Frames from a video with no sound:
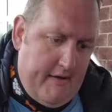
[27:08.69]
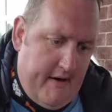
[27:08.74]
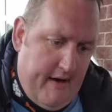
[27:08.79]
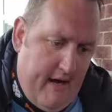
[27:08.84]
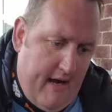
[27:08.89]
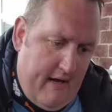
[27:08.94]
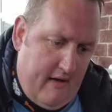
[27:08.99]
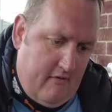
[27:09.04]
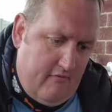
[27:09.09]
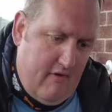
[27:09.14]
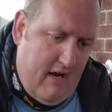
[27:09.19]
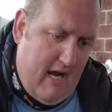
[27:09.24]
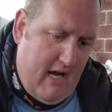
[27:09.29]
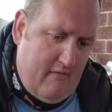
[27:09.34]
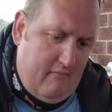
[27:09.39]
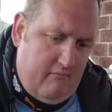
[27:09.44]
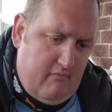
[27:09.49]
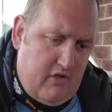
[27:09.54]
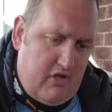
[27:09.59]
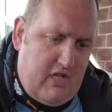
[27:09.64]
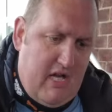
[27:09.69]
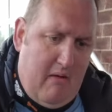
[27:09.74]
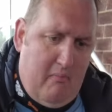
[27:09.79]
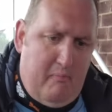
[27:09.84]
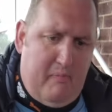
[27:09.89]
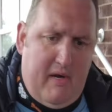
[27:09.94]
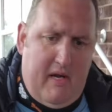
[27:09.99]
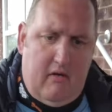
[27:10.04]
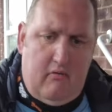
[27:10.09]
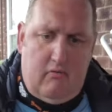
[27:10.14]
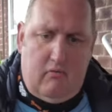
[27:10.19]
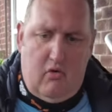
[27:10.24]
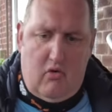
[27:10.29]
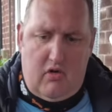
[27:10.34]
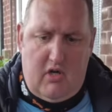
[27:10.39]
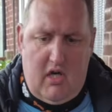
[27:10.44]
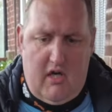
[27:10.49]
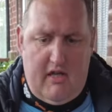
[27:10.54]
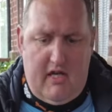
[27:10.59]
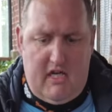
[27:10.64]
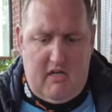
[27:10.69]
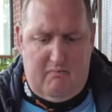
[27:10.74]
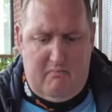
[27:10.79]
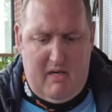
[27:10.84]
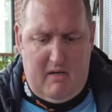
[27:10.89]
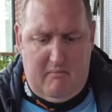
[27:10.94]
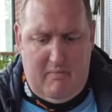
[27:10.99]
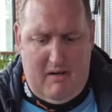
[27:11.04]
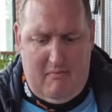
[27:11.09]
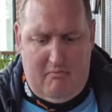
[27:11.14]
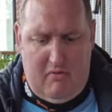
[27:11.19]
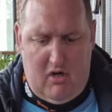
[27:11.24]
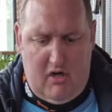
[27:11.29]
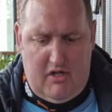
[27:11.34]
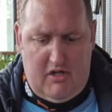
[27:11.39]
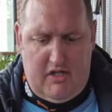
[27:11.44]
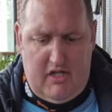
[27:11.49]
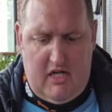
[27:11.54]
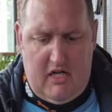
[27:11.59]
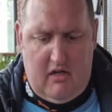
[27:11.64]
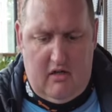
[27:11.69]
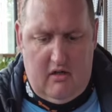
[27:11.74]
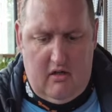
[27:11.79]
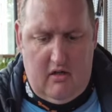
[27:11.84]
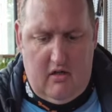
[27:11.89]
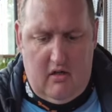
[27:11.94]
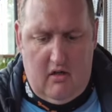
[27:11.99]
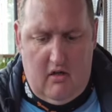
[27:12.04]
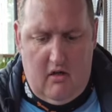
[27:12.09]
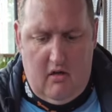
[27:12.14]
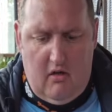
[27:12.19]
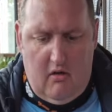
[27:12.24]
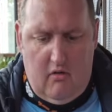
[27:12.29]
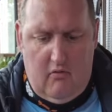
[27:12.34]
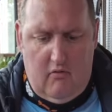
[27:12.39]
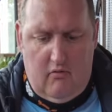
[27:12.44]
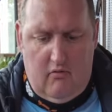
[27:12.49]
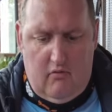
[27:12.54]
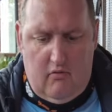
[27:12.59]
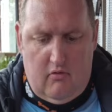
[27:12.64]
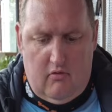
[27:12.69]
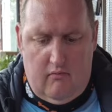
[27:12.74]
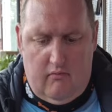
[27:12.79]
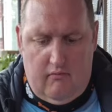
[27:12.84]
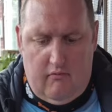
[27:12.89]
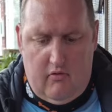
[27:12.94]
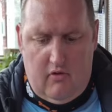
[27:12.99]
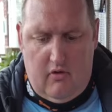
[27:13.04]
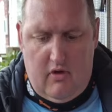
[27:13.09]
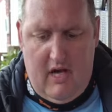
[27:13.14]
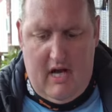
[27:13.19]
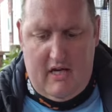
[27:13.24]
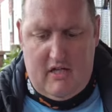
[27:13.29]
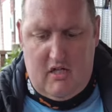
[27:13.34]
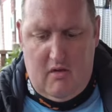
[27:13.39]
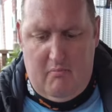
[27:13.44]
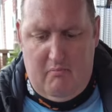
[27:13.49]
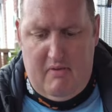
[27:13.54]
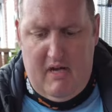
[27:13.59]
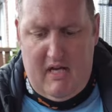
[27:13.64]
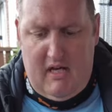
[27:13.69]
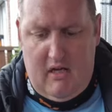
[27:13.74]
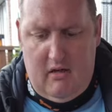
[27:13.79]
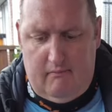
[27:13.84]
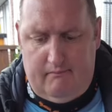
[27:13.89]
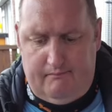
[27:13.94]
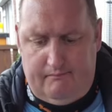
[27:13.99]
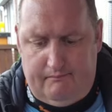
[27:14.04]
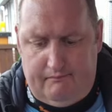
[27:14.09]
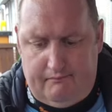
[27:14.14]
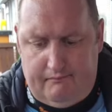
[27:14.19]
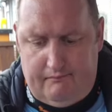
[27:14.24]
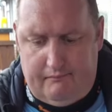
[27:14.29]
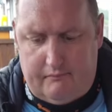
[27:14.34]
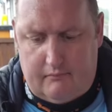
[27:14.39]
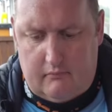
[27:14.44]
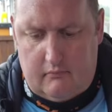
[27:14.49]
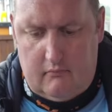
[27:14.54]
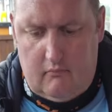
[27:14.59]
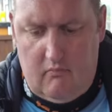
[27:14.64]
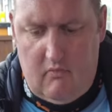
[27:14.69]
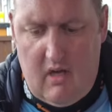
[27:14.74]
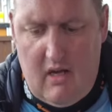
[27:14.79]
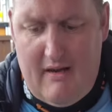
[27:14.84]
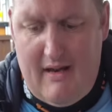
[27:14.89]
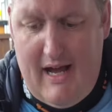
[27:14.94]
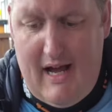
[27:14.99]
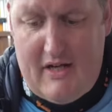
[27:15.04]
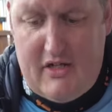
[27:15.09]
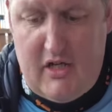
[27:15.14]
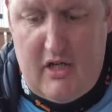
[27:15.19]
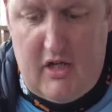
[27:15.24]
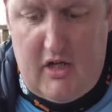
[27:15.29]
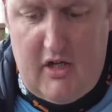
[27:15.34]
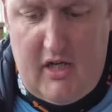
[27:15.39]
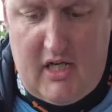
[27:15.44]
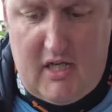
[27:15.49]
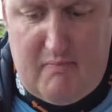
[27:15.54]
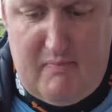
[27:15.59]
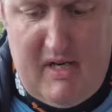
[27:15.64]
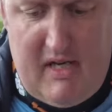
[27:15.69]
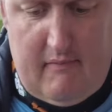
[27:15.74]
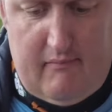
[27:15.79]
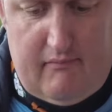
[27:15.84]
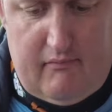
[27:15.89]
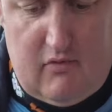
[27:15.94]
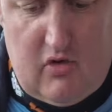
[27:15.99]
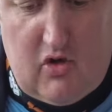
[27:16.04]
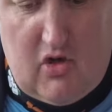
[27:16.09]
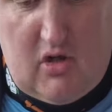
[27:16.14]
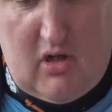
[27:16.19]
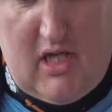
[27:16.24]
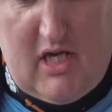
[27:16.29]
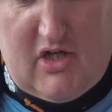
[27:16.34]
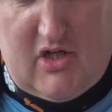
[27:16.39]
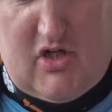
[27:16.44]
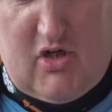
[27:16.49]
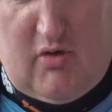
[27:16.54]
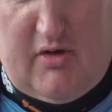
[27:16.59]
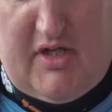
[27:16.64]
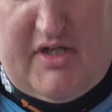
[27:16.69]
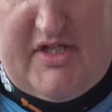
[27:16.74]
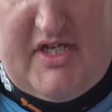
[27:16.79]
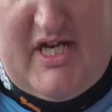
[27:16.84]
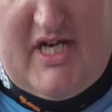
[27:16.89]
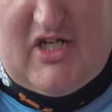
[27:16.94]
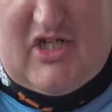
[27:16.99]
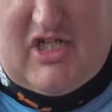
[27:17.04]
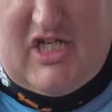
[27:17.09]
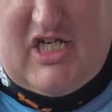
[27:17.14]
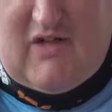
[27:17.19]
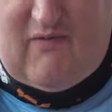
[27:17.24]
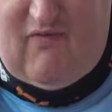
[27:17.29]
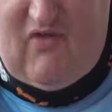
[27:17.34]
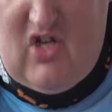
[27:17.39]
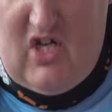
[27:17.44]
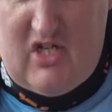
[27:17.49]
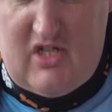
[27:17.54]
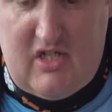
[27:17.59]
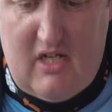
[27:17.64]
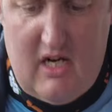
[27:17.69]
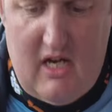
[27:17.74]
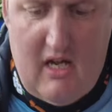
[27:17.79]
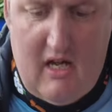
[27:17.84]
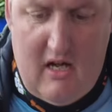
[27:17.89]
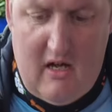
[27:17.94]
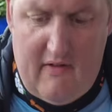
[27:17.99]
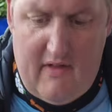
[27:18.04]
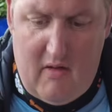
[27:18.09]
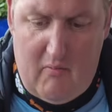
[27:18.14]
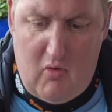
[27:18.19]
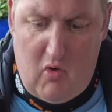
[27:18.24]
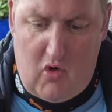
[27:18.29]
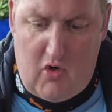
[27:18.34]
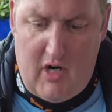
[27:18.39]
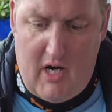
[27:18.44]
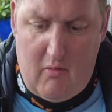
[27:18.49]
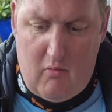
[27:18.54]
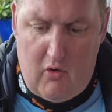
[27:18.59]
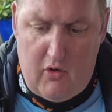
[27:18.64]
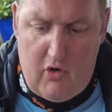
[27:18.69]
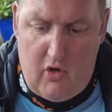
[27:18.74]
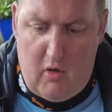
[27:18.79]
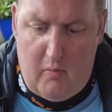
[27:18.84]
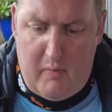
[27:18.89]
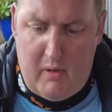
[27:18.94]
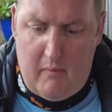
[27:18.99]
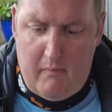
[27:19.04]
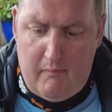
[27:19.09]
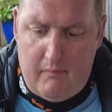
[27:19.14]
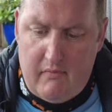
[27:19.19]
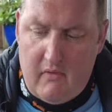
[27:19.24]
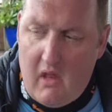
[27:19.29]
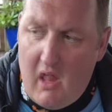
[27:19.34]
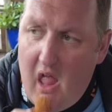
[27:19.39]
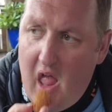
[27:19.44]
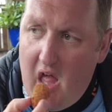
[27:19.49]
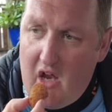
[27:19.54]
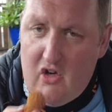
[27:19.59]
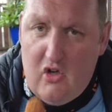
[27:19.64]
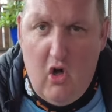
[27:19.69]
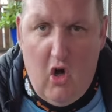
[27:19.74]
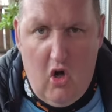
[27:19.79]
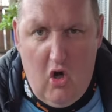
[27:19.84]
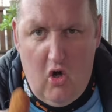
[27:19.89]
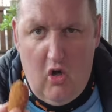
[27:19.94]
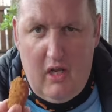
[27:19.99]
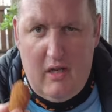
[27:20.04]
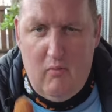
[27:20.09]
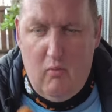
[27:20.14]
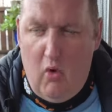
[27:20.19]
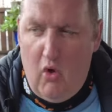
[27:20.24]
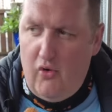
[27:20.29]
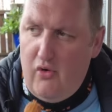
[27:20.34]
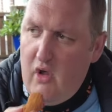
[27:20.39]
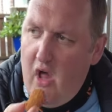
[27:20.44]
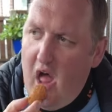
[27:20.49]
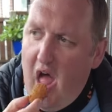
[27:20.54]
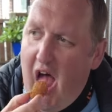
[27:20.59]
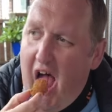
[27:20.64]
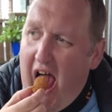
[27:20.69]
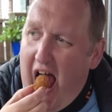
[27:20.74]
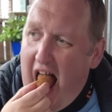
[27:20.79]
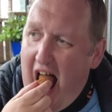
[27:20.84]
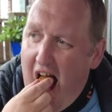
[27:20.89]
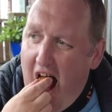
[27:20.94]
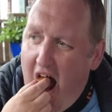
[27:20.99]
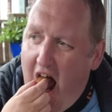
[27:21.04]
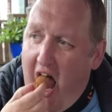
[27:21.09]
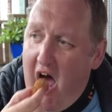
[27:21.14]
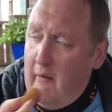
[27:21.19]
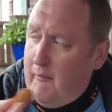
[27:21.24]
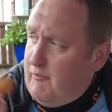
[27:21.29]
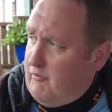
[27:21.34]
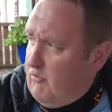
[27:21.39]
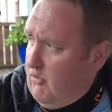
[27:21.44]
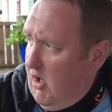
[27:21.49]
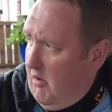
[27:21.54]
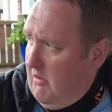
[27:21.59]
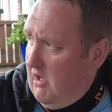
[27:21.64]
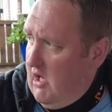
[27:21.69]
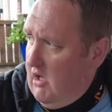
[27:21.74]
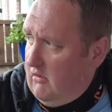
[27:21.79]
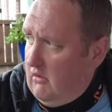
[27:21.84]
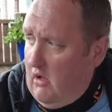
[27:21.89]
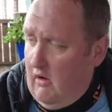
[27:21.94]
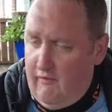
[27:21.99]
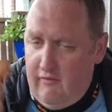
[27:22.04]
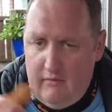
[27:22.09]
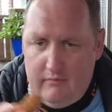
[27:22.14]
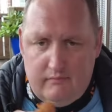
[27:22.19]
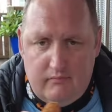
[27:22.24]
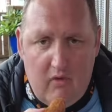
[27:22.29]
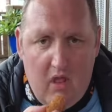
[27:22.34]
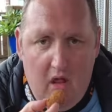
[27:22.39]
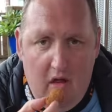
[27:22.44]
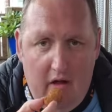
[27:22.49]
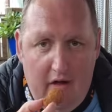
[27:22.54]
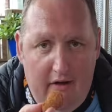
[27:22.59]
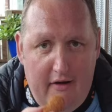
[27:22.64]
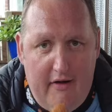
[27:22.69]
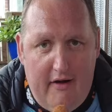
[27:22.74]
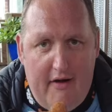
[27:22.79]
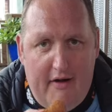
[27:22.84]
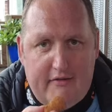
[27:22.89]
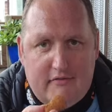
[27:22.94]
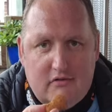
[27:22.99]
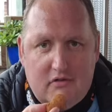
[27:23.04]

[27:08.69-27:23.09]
Eh, right, scampi. Look at these big bad boys here. Nice and big. Nice and crispy. So let's do the taste test first, and then we'll crack one open. All in one. What about long love?